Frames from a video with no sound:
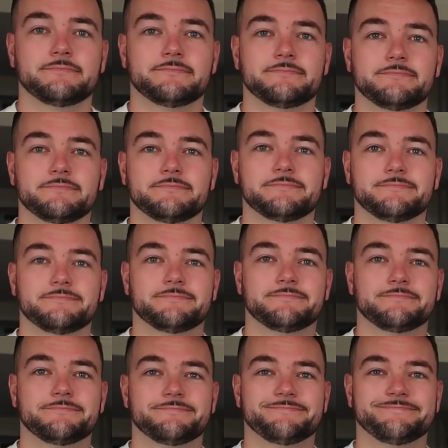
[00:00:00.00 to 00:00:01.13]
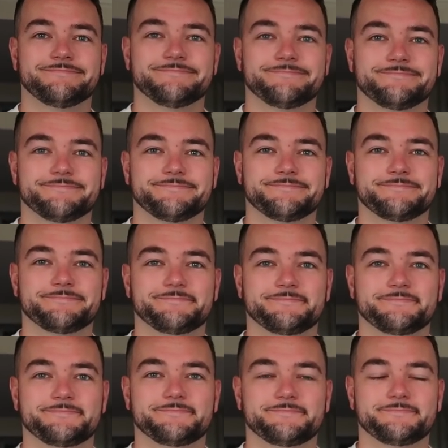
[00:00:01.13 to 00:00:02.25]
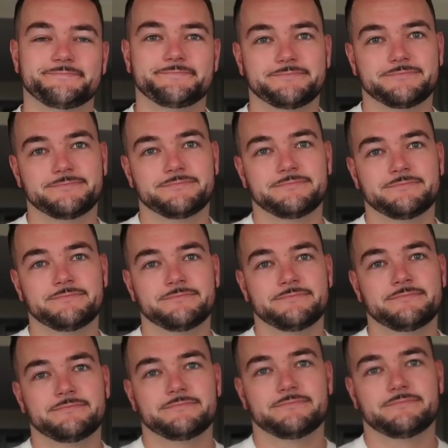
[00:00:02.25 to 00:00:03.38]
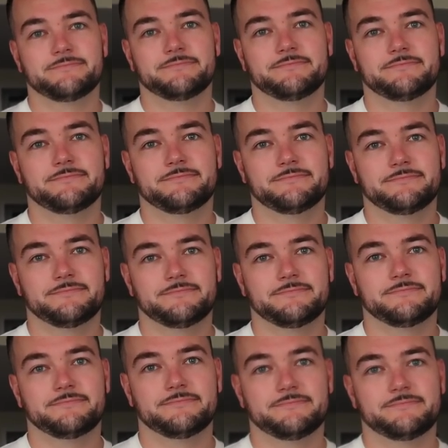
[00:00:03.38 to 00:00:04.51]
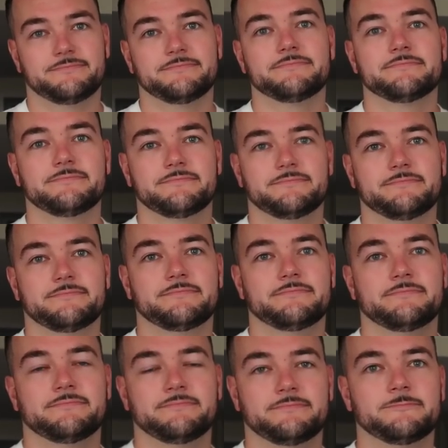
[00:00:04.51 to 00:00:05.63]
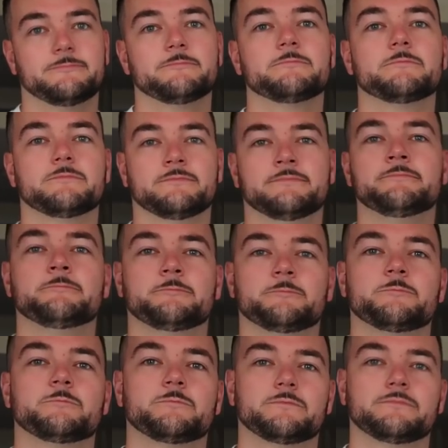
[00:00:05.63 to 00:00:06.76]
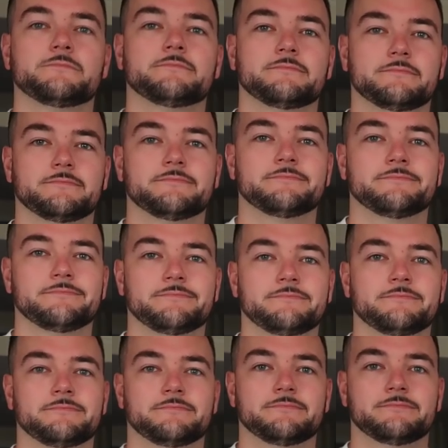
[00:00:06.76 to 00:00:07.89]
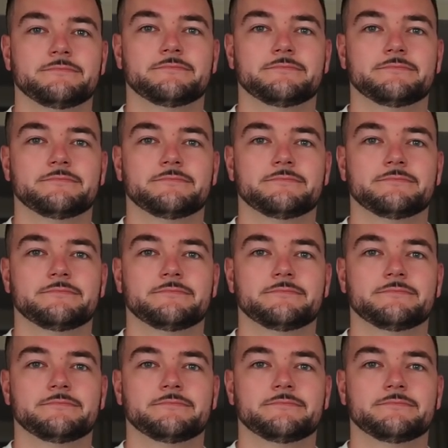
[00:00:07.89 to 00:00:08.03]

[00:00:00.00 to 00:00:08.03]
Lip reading: [no speech]